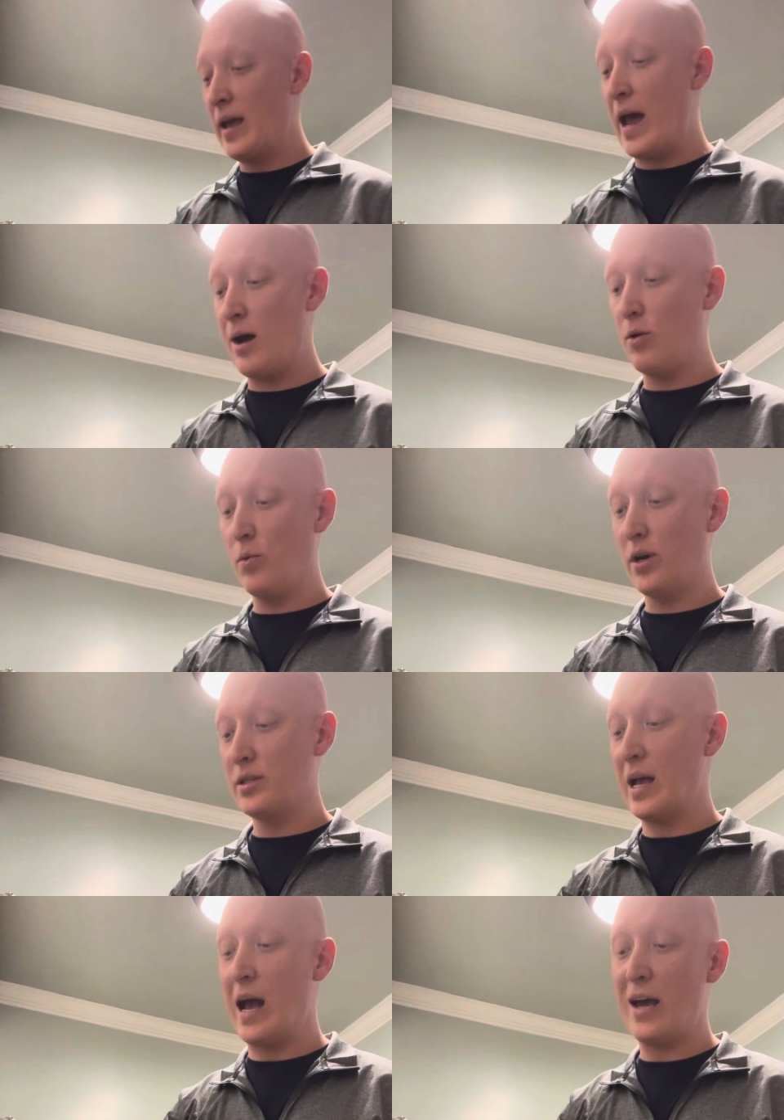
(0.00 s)
How it
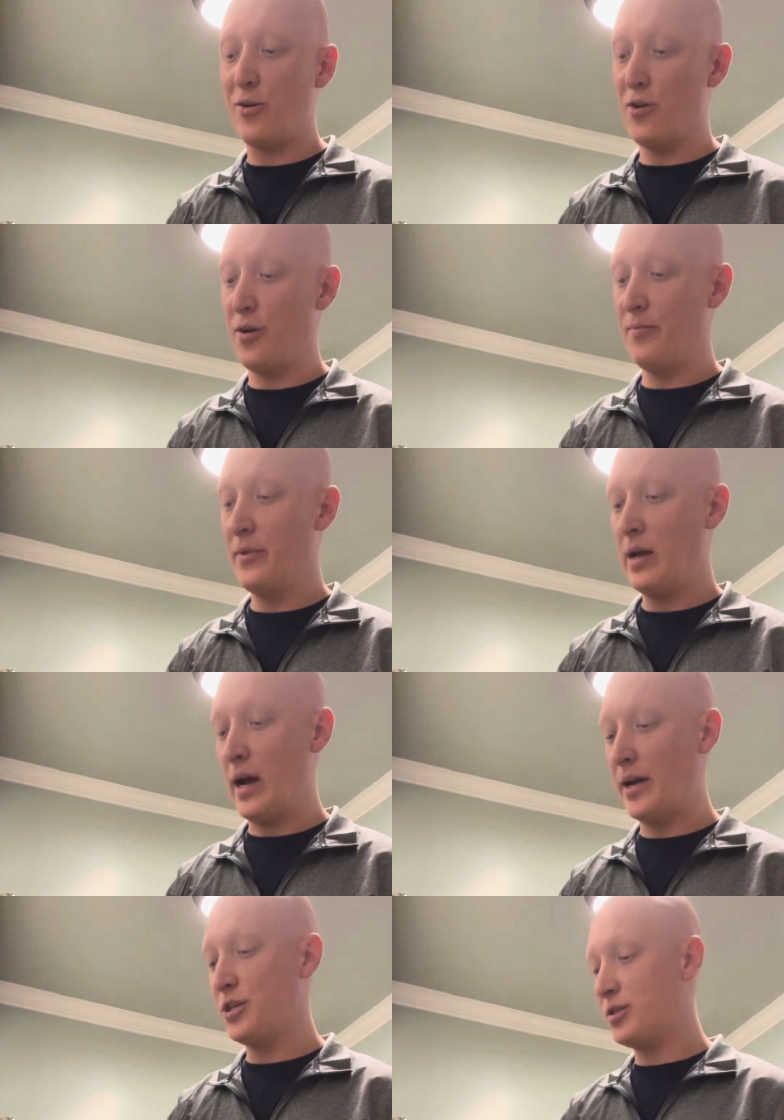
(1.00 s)
works, I don't know.
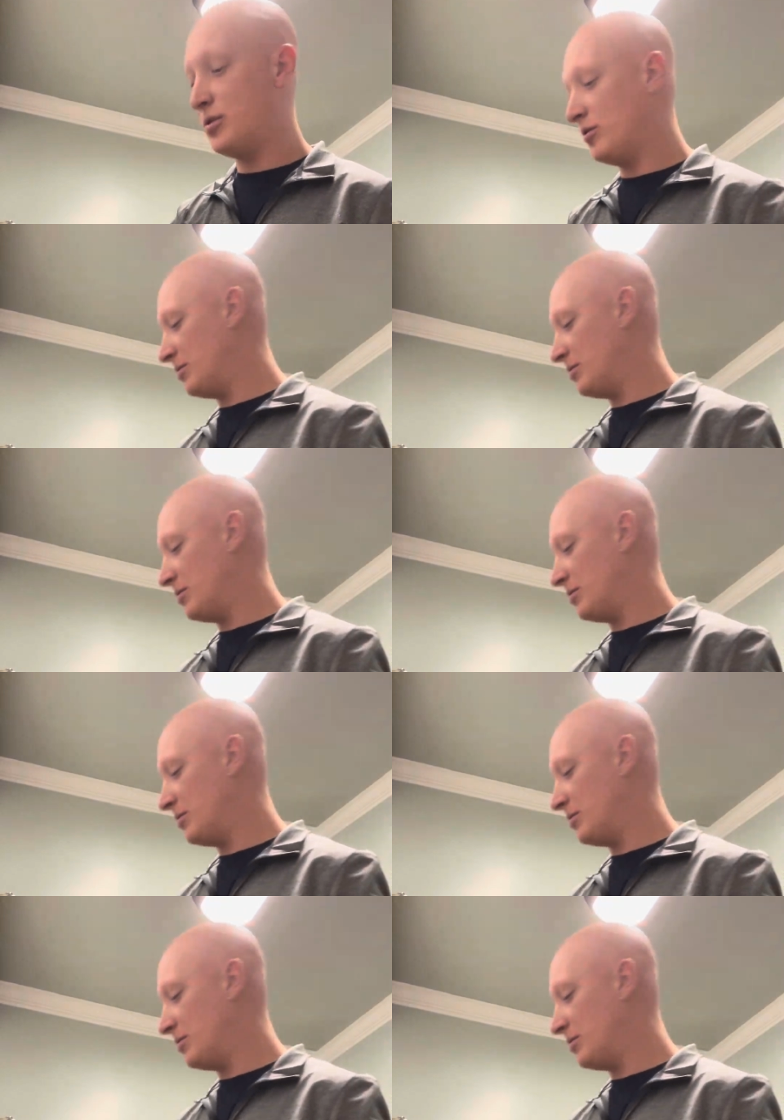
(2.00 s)
I just know that